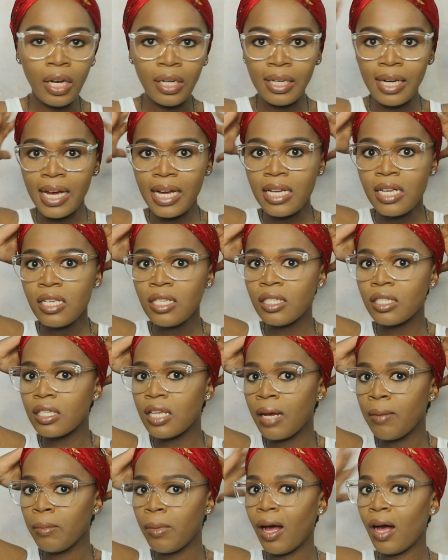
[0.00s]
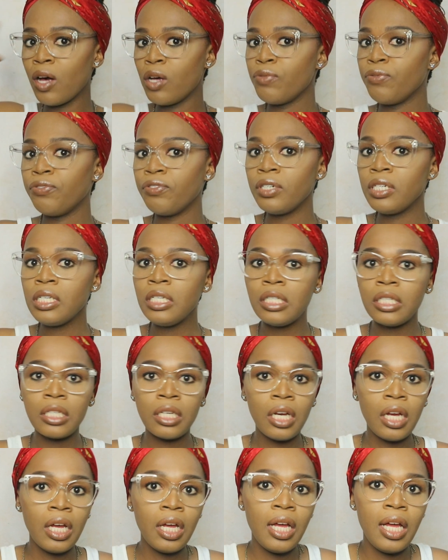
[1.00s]
nice
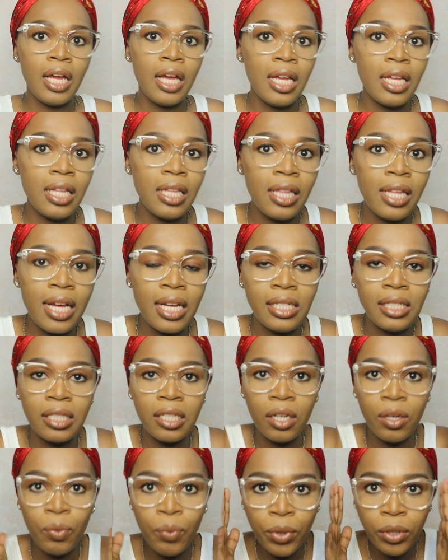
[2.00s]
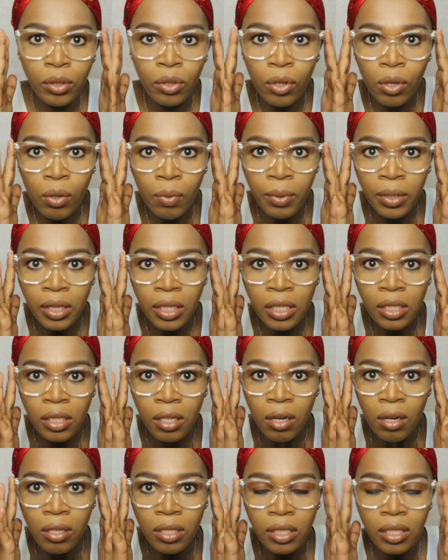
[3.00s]
outfit. that would go with these
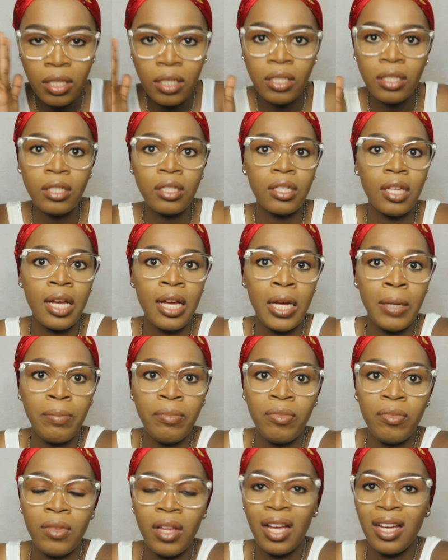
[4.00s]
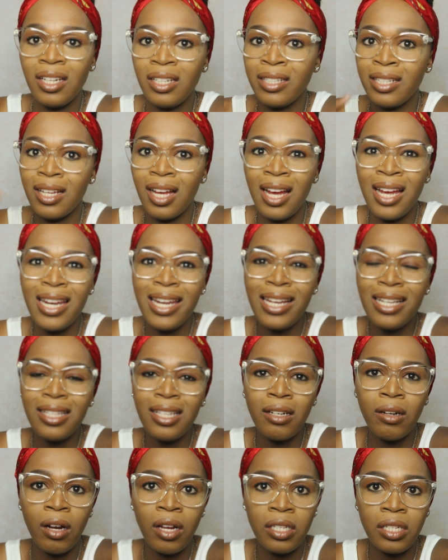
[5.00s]
glasses. I like
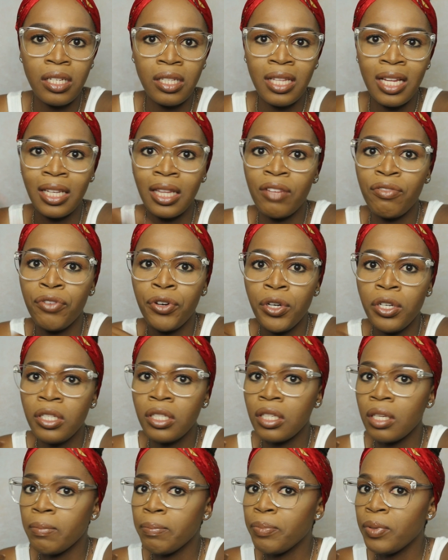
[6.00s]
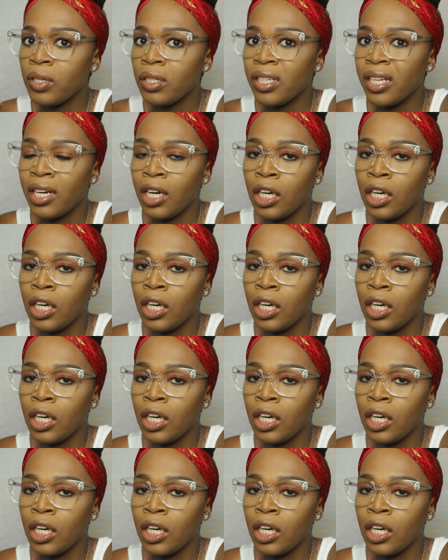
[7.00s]
the glasses, like they're very simple,